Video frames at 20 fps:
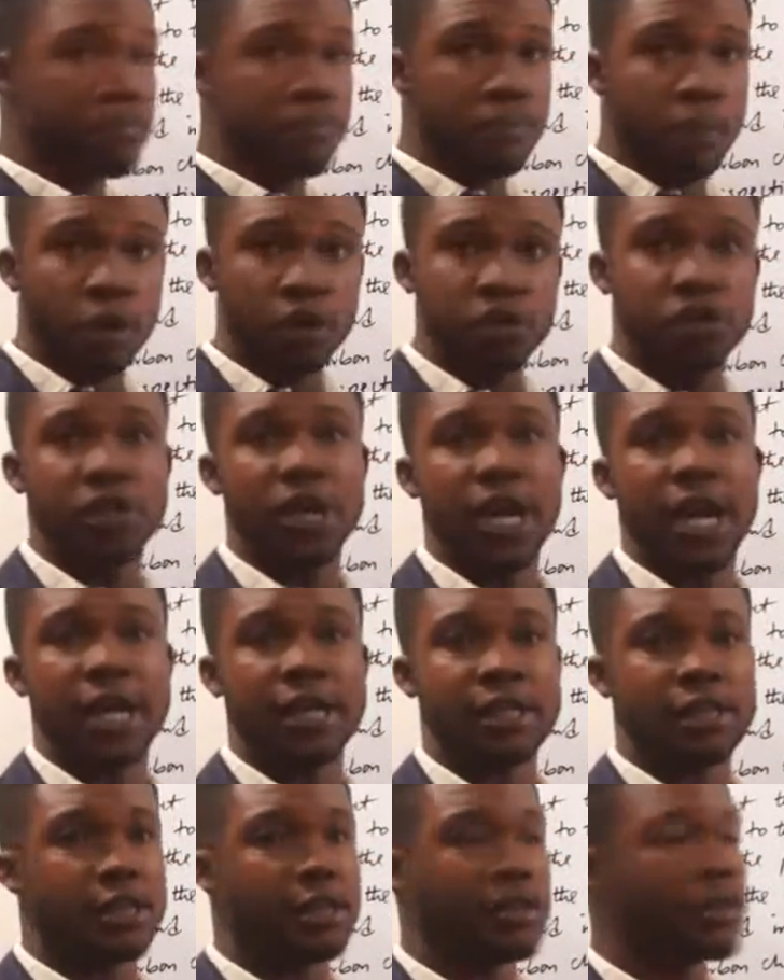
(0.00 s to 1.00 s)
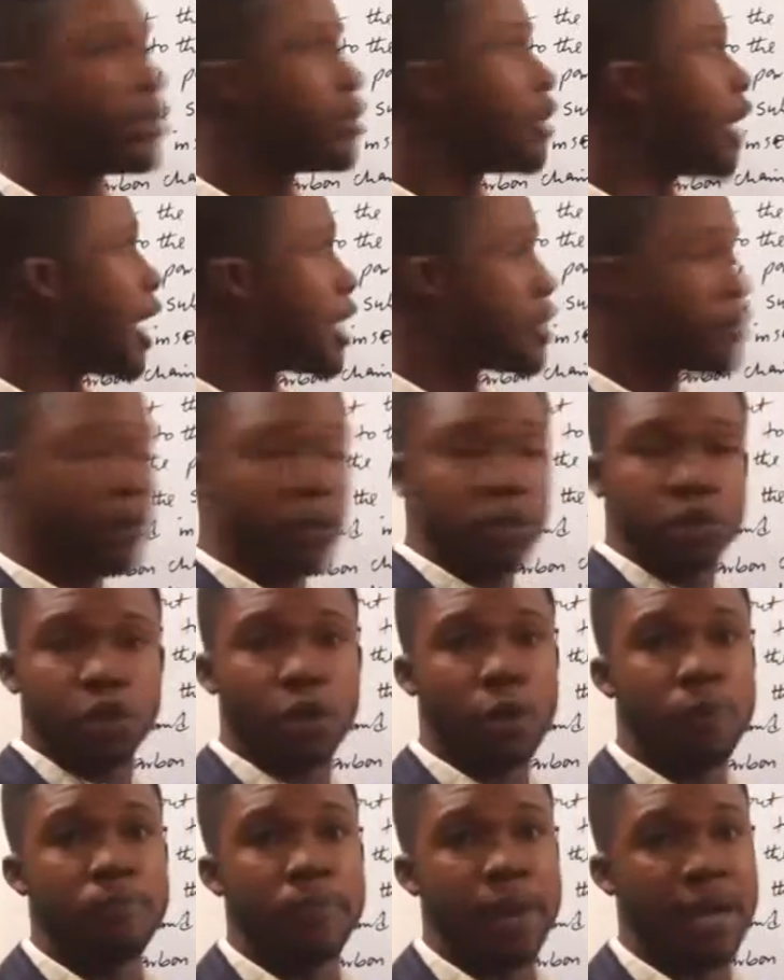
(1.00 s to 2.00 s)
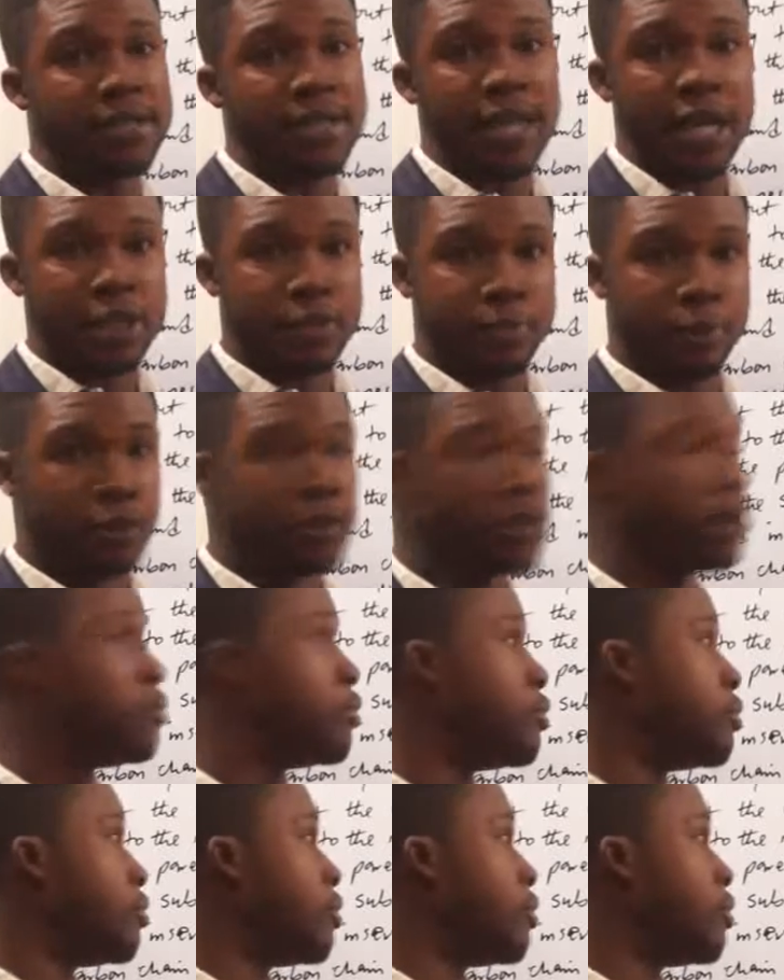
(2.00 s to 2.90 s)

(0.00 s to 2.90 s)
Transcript: much compounds as possible.